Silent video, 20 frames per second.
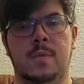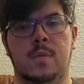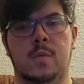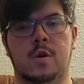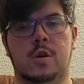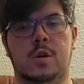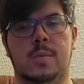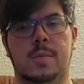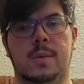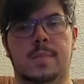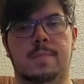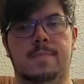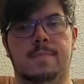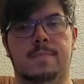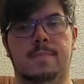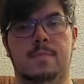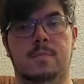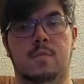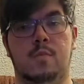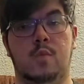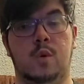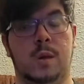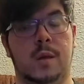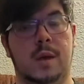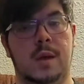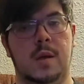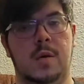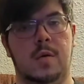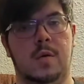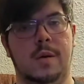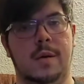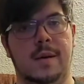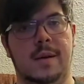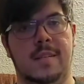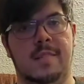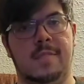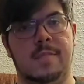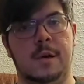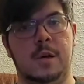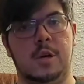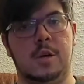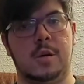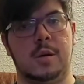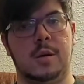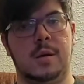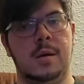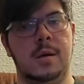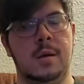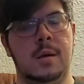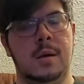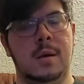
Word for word: which can be really annoying, especially